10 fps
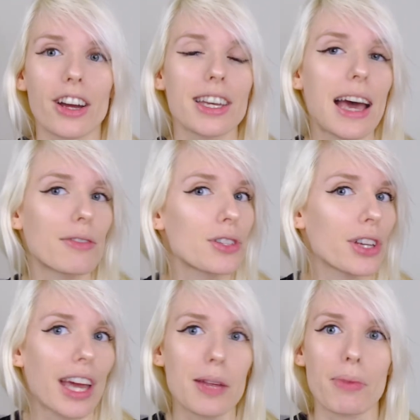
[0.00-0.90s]
I never
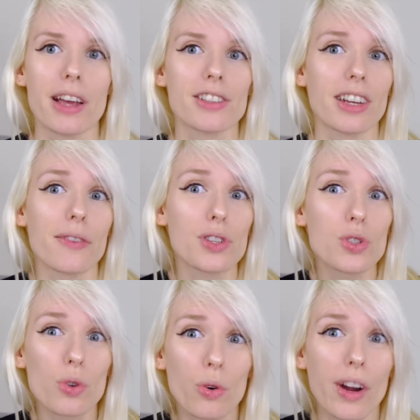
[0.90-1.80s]
took any breaks. I never
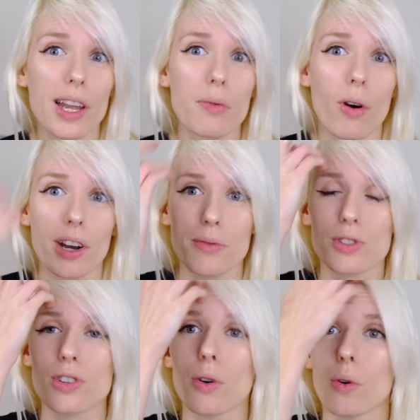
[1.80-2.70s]
saw anyone. It
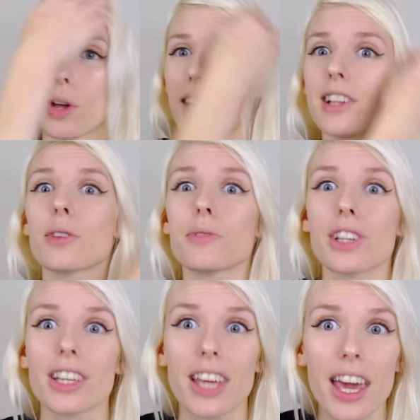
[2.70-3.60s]
was unless it was
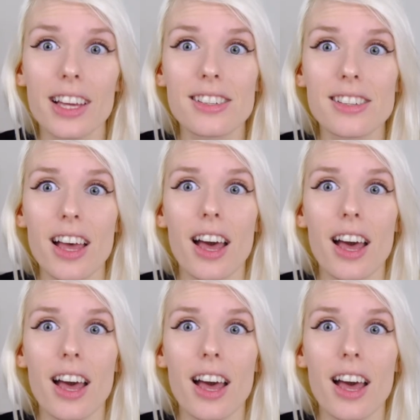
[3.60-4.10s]
at gigs.